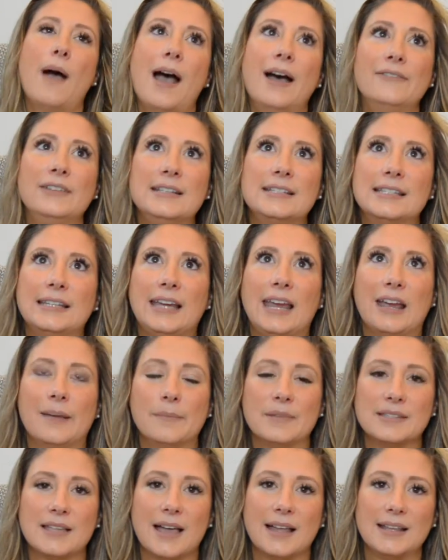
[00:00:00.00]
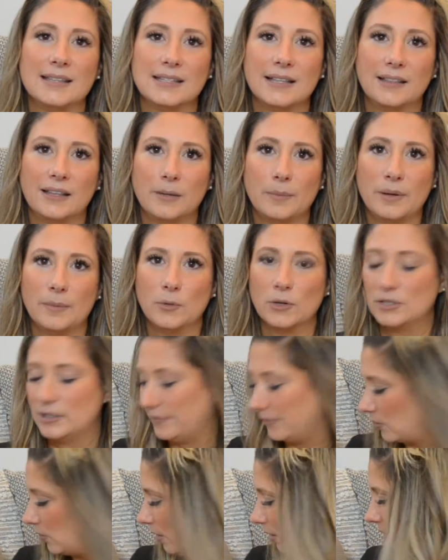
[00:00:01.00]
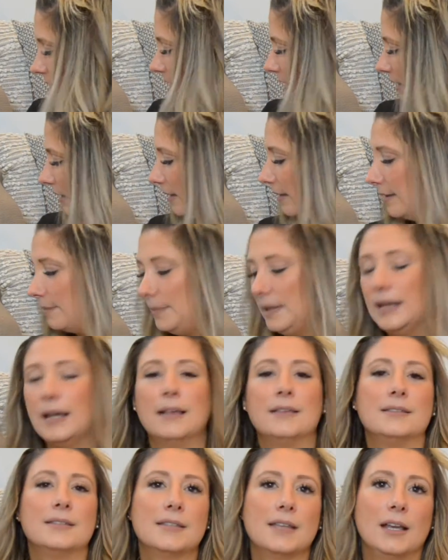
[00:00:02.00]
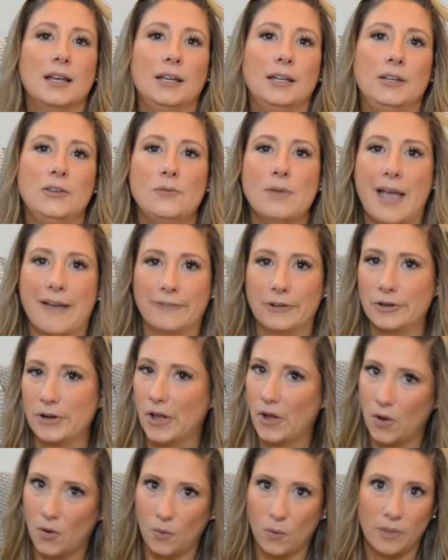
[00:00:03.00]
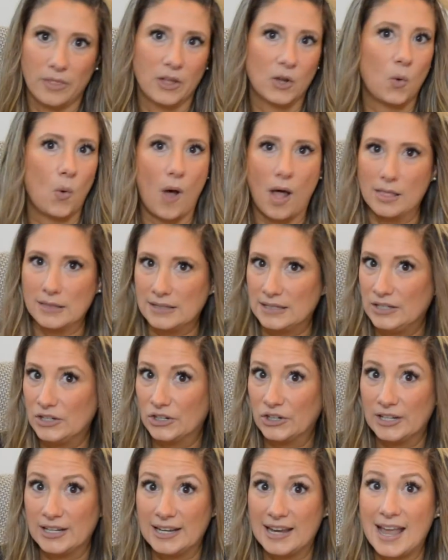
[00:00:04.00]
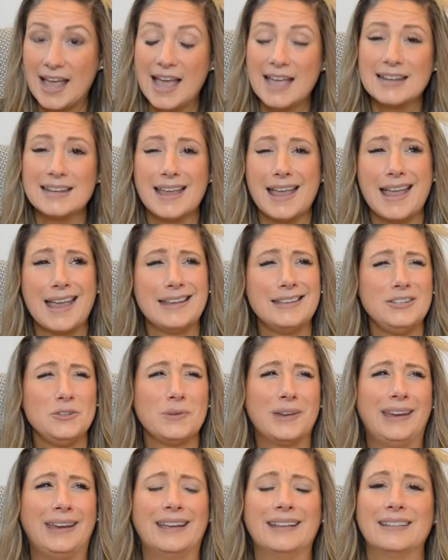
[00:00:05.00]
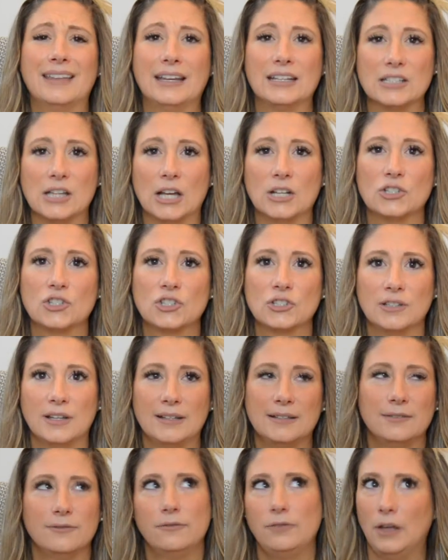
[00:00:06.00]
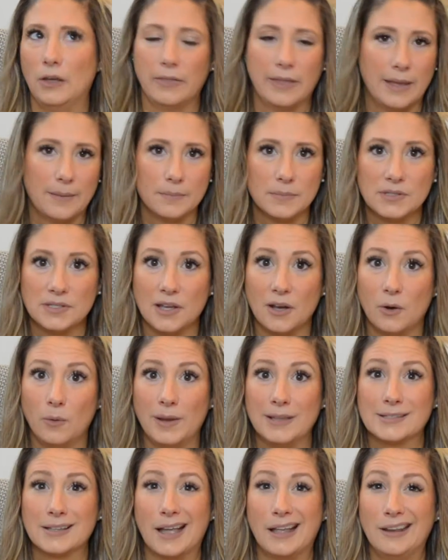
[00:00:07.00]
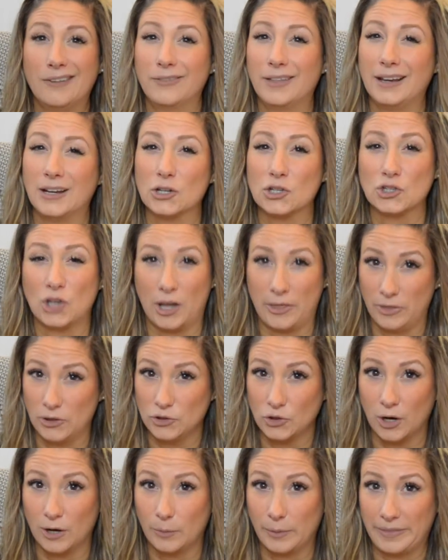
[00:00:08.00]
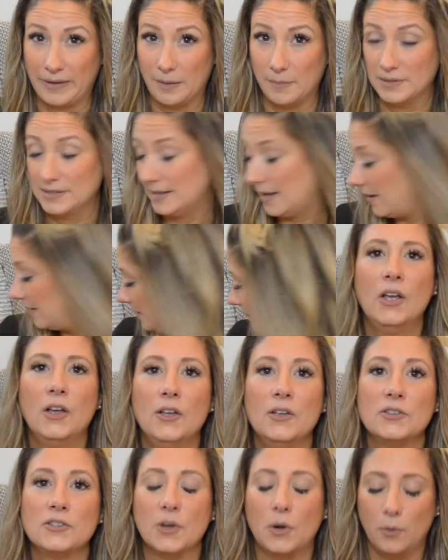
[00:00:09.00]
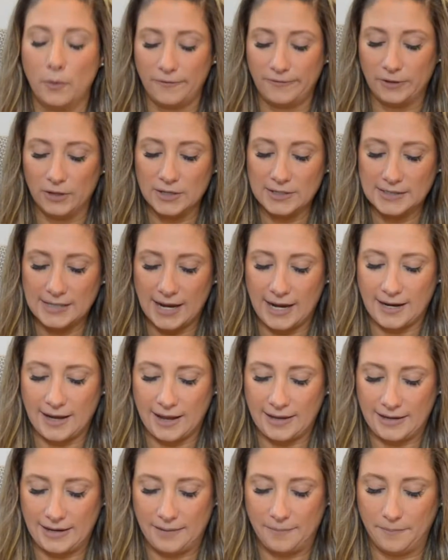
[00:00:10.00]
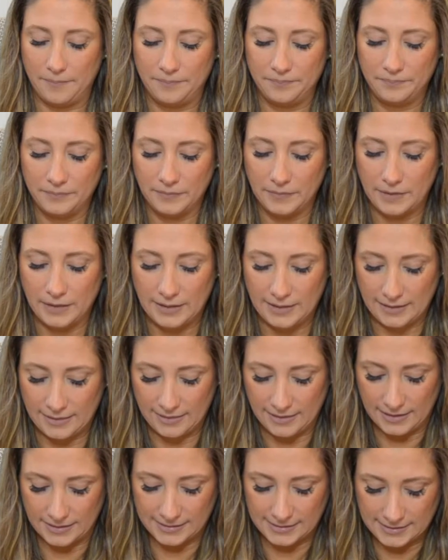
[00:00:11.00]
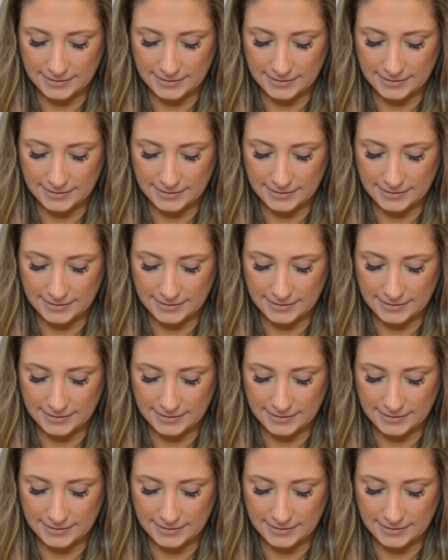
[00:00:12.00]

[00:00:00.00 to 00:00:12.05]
obviously Amazon is a little bit more difficult because you never know the quality you're gonna get and you can't like touch and feel them. So it's kind of like a shot in the dark with Amazon. So first I got him this,